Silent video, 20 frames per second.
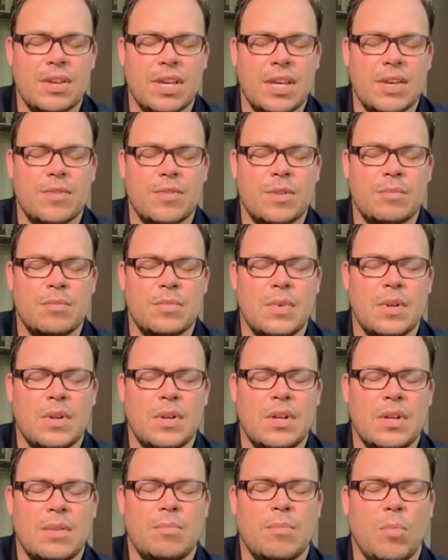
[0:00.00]
Give them
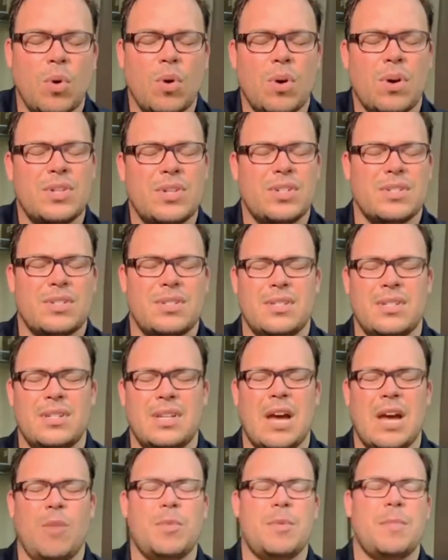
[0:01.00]
more just
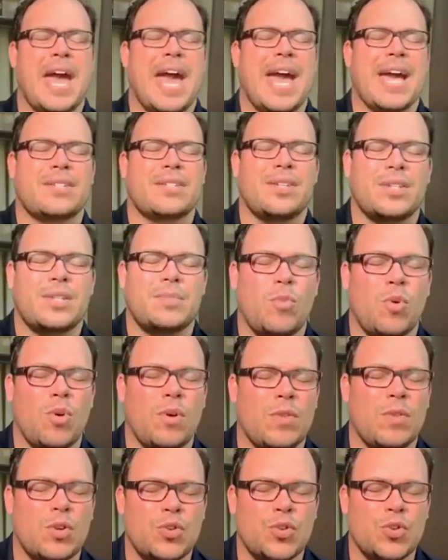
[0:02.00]
help them access more of
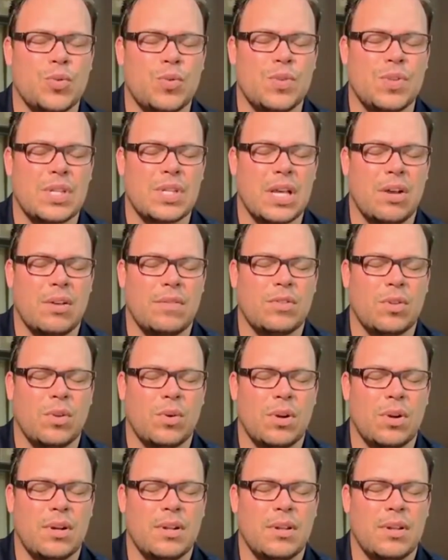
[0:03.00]
their true self, Lord.